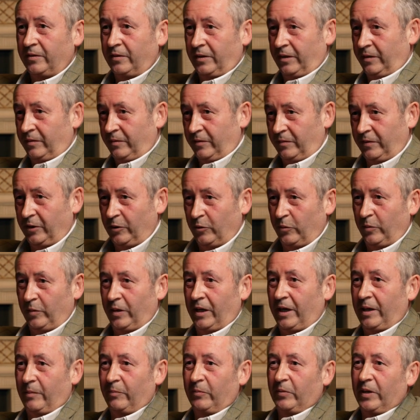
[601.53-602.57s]
And you know,
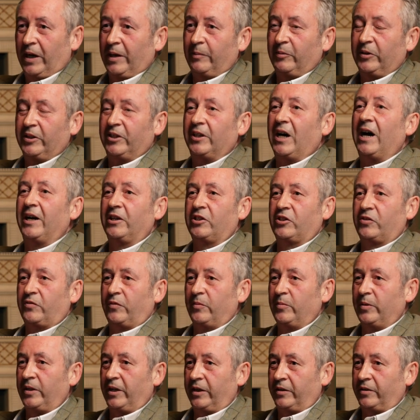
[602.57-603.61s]
I'm I'm detached
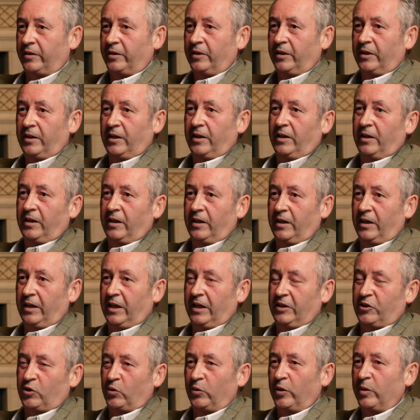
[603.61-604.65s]
from that. Uh,
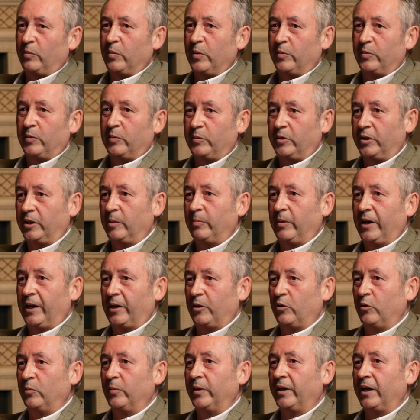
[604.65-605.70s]
it's only maybe when you go
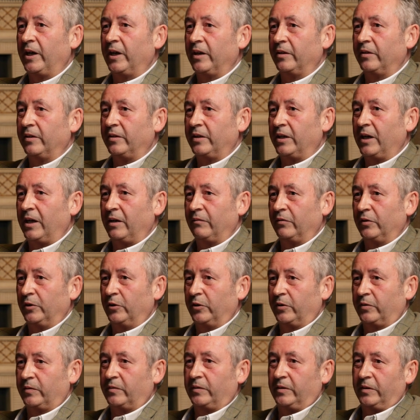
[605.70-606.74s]
back home again and you have a
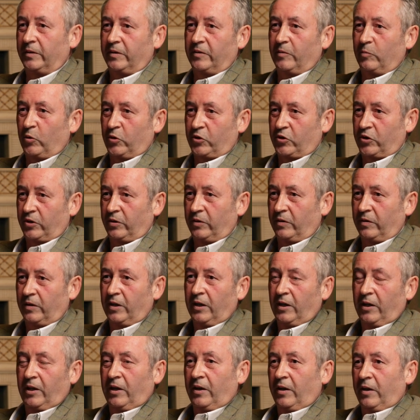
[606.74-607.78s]
look, you watch the,
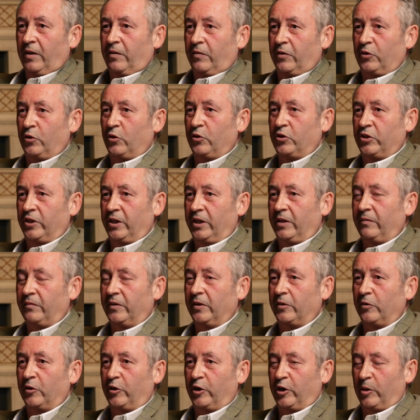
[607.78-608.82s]
the news in the
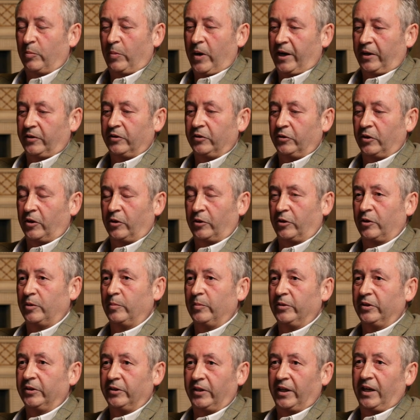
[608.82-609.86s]
evening, or you're back in the darkroom
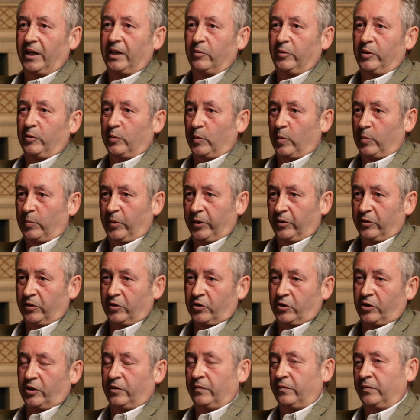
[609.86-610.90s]
in the day when you were printing
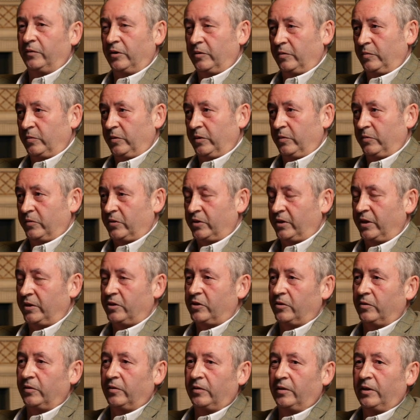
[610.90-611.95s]
stuff and all, when it was
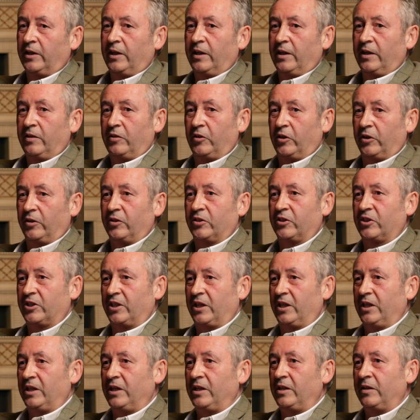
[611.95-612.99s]
digital, you can
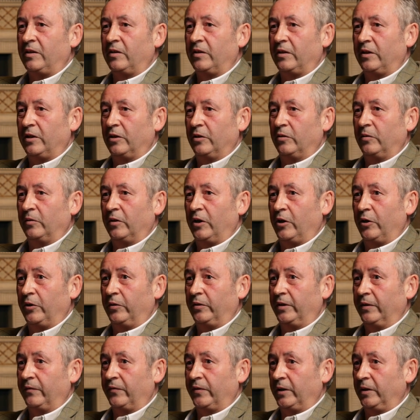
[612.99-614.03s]
see, you know, how
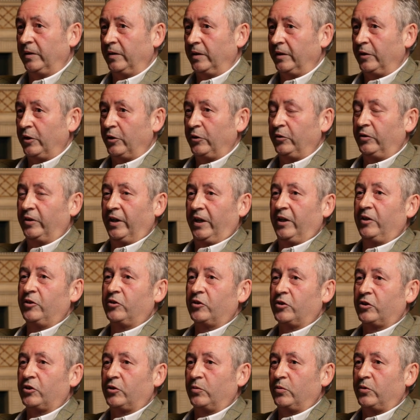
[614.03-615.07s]
difficult and how
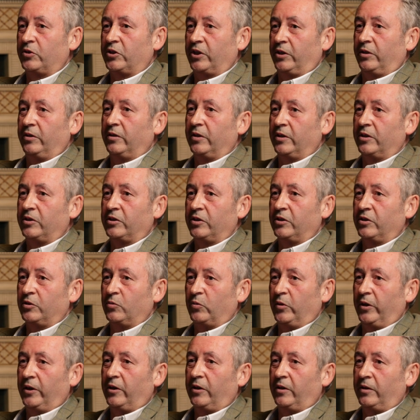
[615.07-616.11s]
dangerous those situations
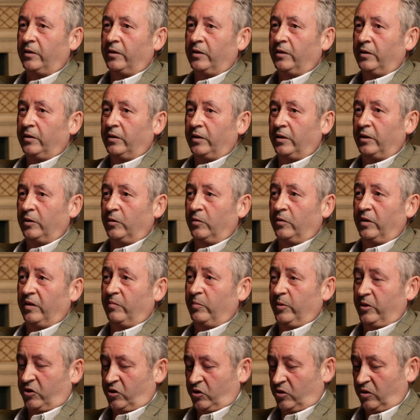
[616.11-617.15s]
were. You know, I've
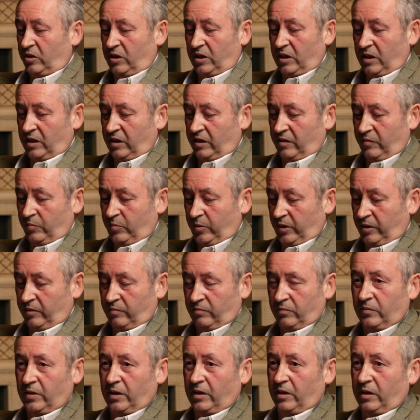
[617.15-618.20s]
been shot at, I've
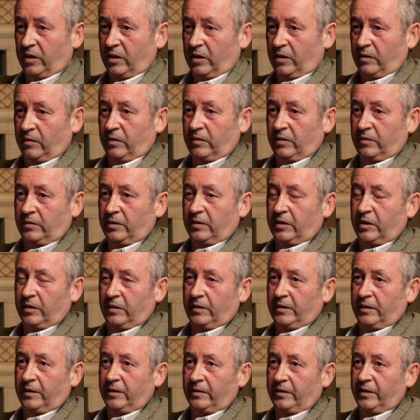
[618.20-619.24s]
been uh, uh,
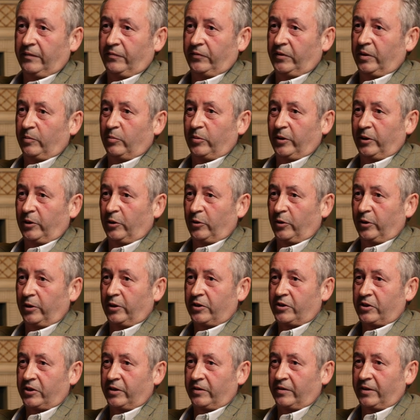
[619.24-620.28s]
uh lifted by
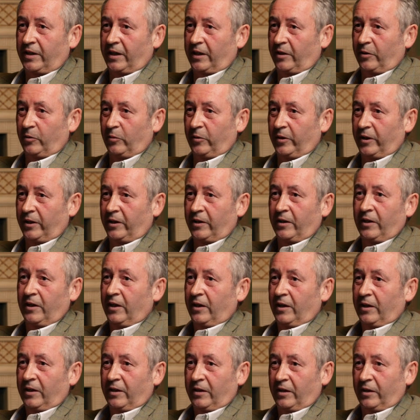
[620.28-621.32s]
loyalists and taken away.
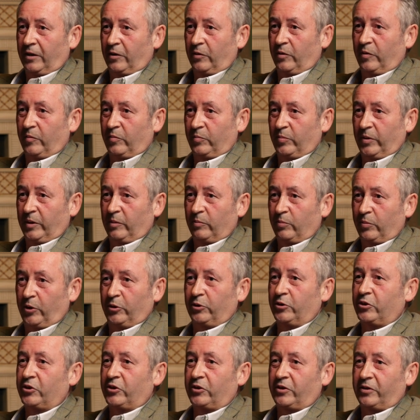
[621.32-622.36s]
You know, I've been
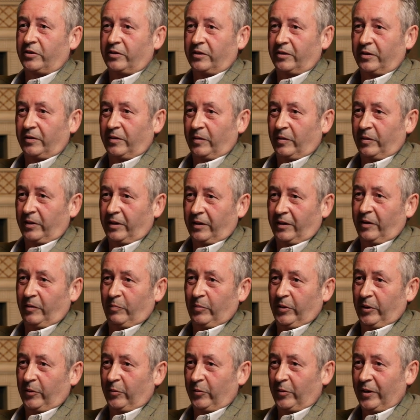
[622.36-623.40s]
punched. You know, I've
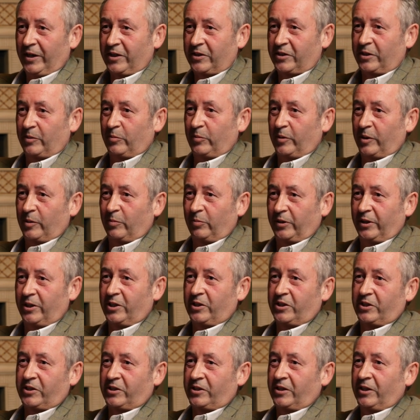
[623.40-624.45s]
been arrested by the
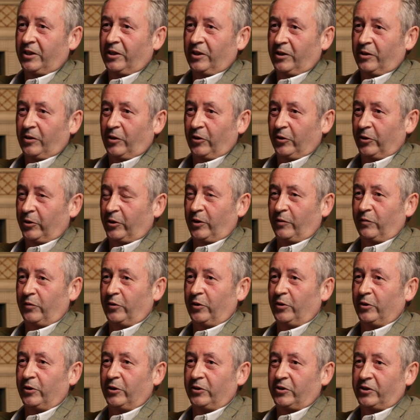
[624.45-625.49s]
police, undercover
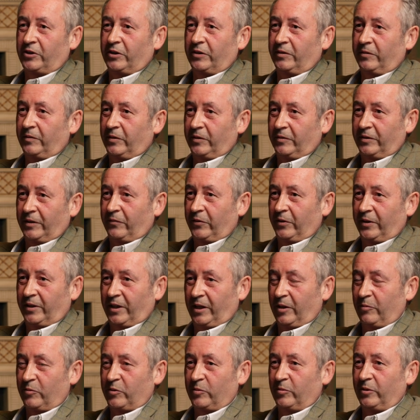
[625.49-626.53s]
units. Uh, different
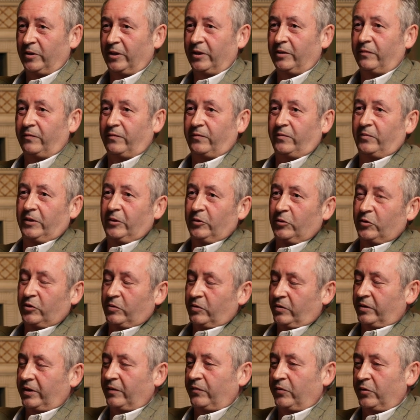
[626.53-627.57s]
times in my life, and
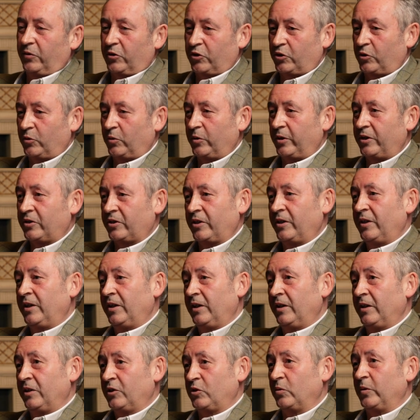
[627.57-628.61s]
different stories.
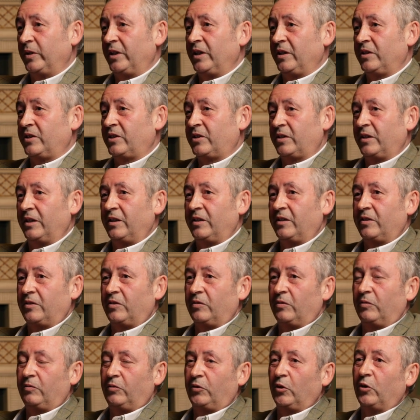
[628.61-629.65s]
So it is is
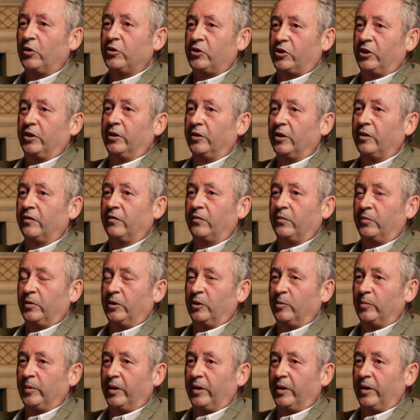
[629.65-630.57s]
dodgy enough, you know.